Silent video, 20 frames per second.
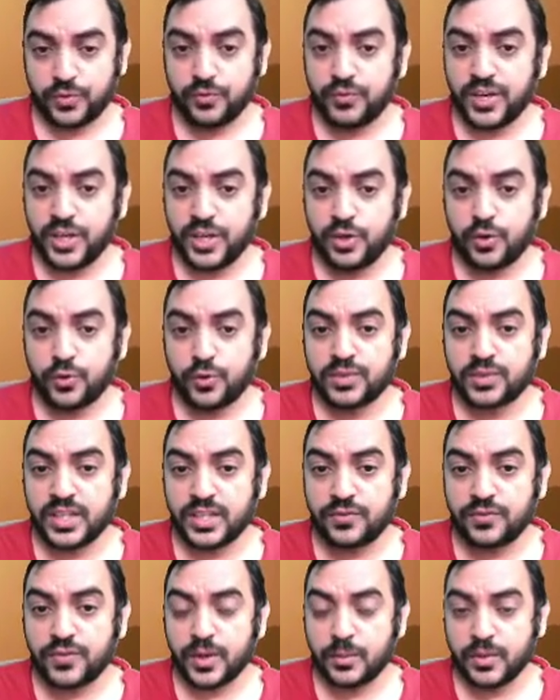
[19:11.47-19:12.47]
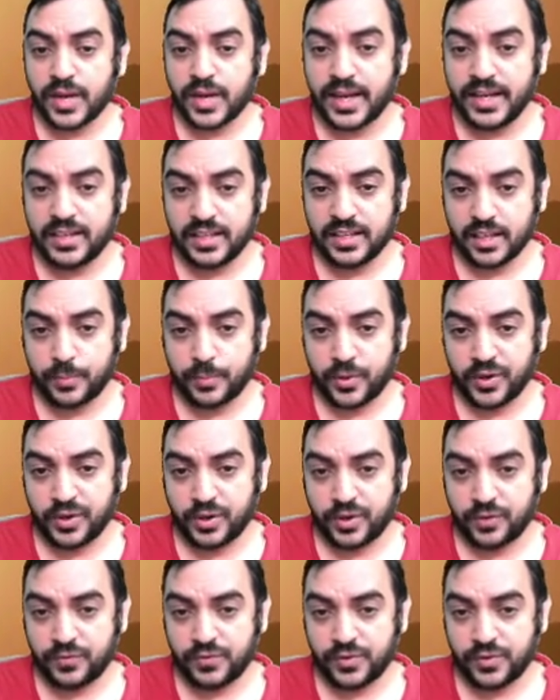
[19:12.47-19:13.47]
We don't think from writer point
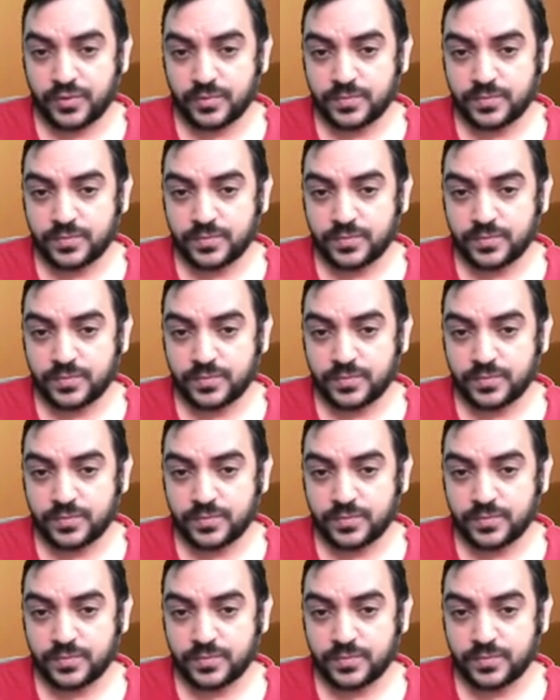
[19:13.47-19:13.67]
of view.